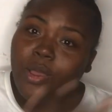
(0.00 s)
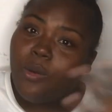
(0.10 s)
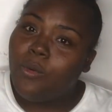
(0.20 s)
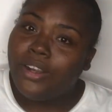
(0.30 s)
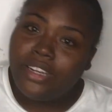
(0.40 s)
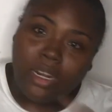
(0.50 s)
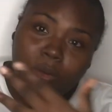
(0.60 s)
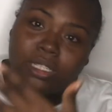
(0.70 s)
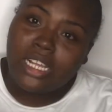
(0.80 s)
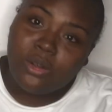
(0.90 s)
$1
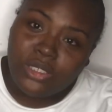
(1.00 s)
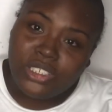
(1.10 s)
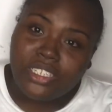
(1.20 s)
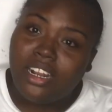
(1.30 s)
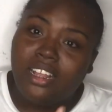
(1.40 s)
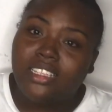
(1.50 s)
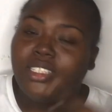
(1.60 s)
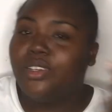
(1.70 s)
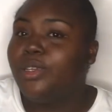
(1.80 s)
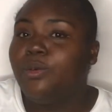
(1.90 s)
was $100,
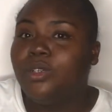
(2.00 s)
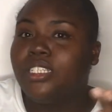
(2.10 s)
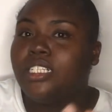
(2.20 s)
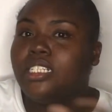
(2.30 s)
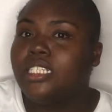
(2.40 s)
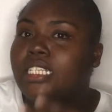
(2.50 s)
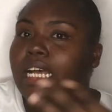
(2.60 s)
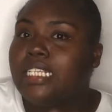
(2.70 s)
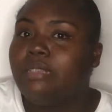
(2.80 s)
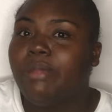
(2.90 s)
so it wasn't
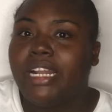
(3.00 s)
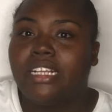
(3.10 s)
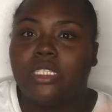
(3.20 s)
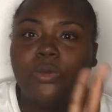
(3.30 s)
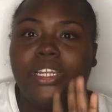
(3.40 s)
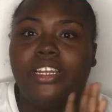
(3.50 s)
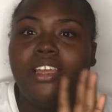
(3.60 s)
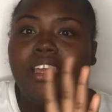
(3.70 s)
as bad as when